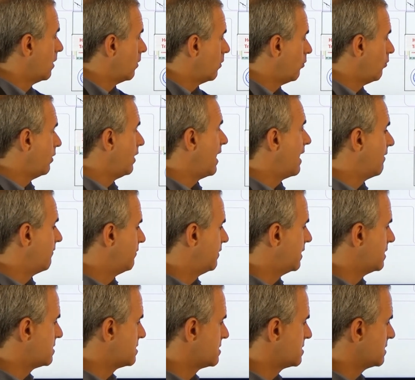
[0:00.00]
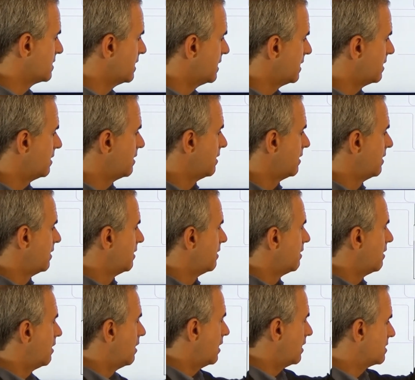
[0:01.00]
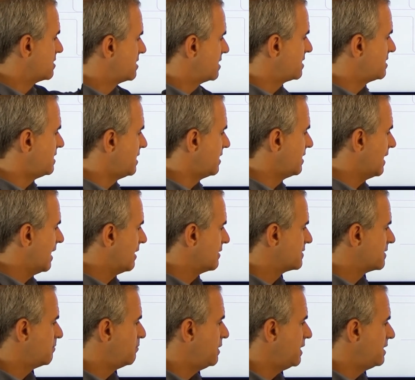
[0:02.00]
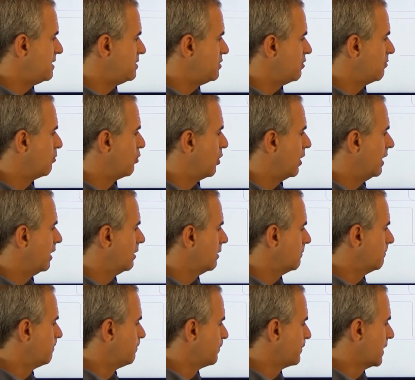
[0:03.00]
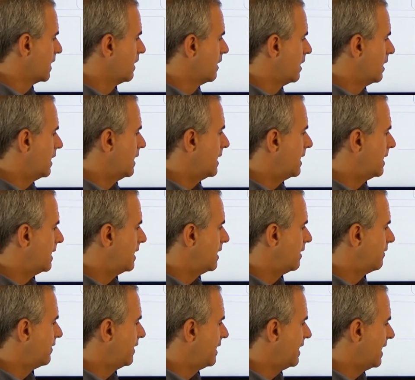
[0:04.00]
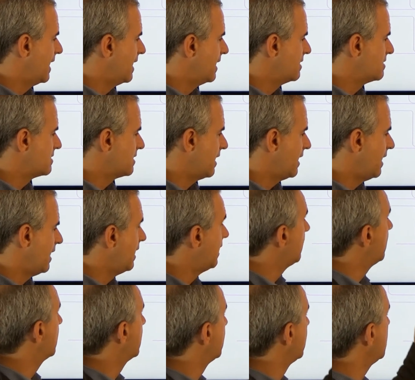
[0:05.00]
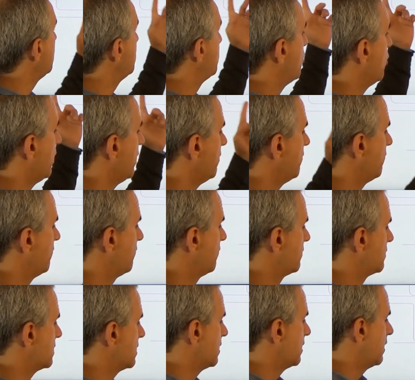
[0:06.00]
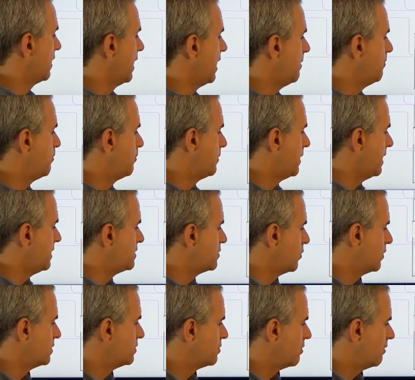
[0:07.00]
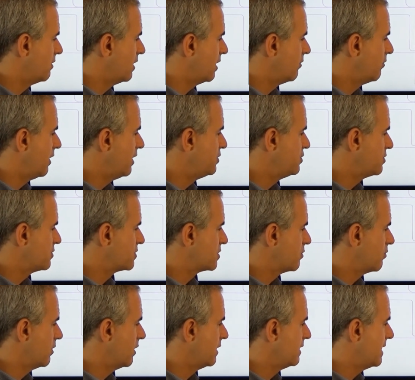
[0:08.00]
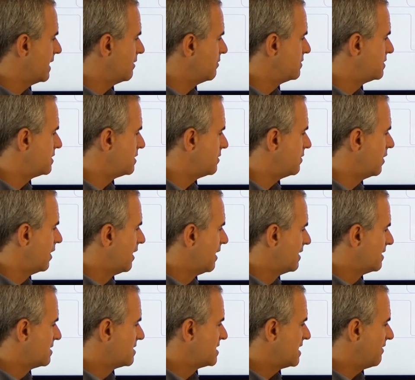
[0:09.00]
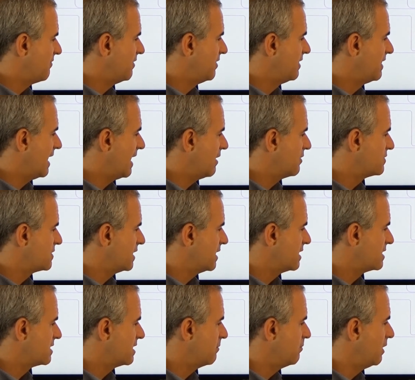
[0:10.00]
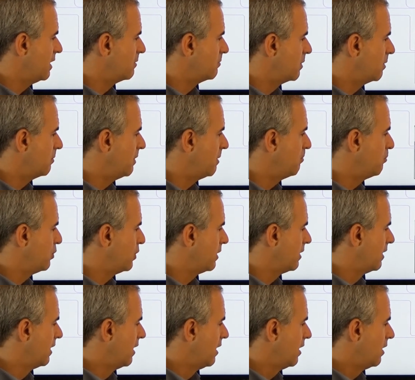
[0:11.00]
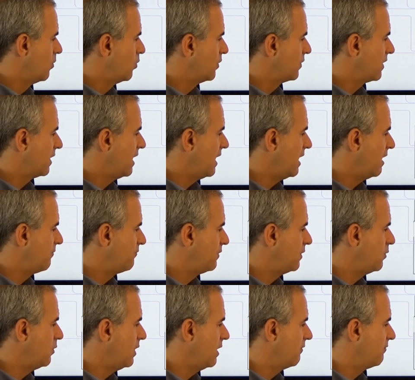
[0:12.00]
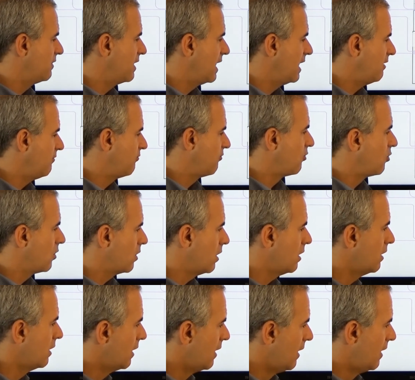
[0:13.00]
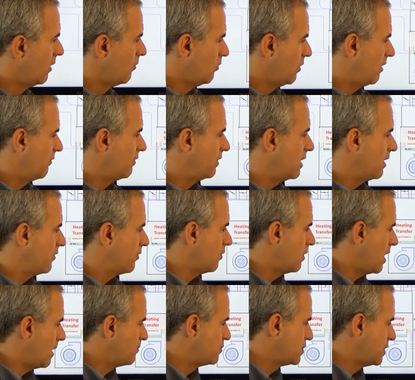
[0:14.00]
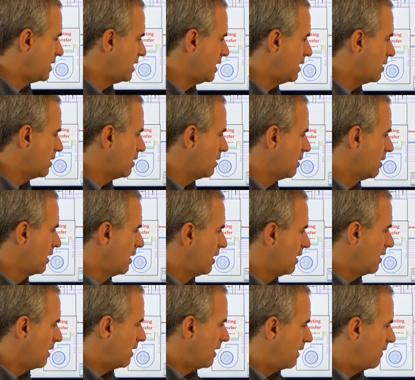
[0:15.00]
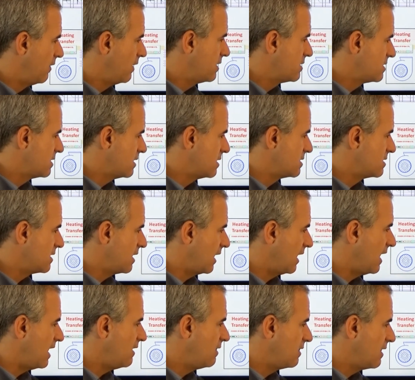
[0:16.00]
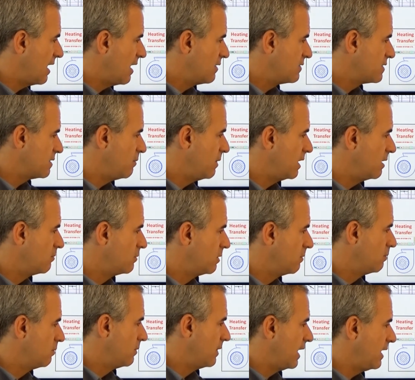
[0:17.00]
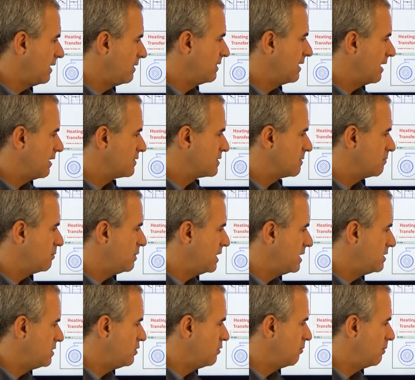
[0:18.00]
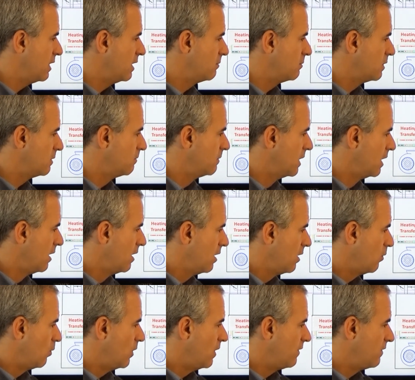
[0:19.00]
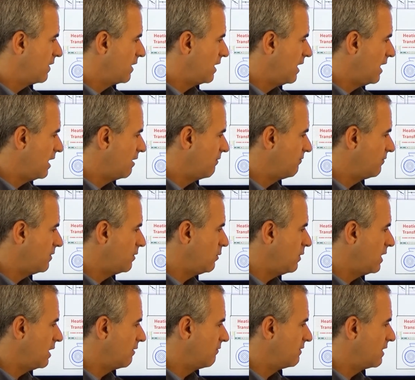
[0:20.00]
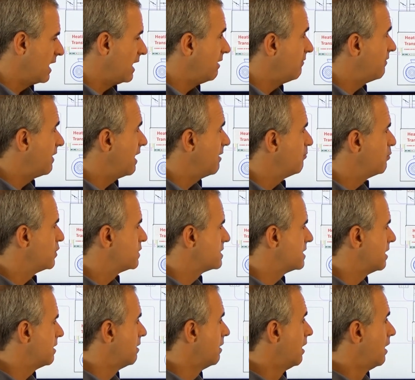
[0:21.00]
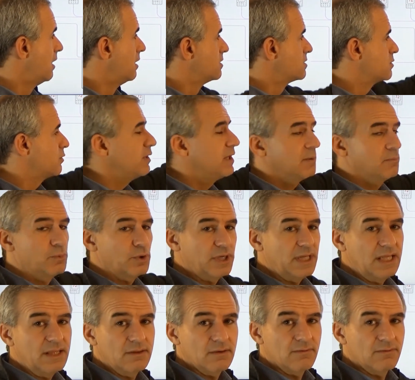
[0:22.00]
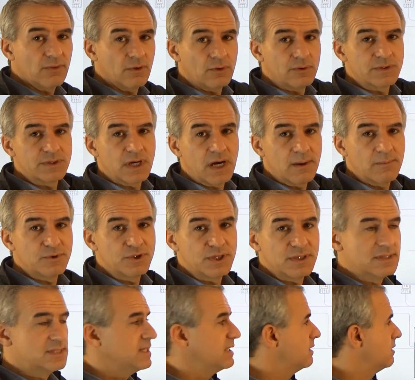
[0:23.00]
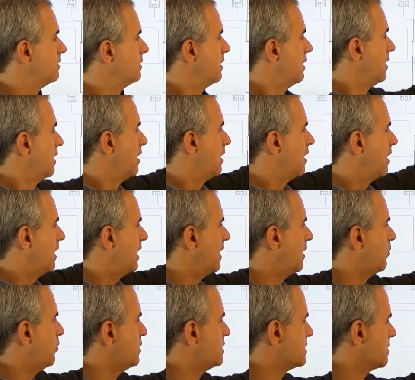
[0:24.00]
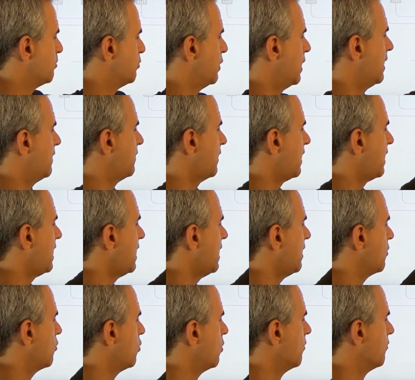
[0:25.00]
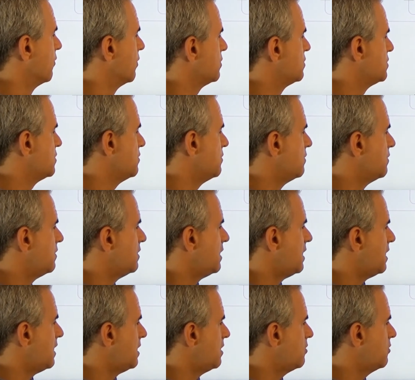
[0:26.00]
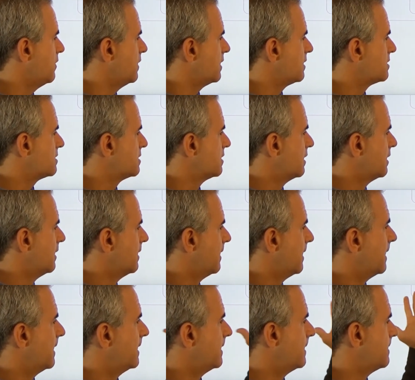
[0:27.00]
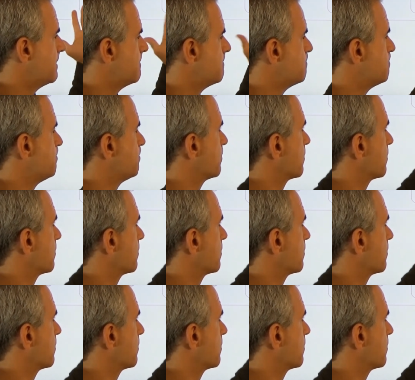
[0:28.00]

we have this 60,000 BTU boiler that has an 8 to 1 turn down ratio, so we're down to 7,000 as the minimum input with an AFUE of 94. We have another option here. This is an 8,000 BTU minimum with an AFUE of 95%. So we could put either of those options in. We supply the heat over to the unit and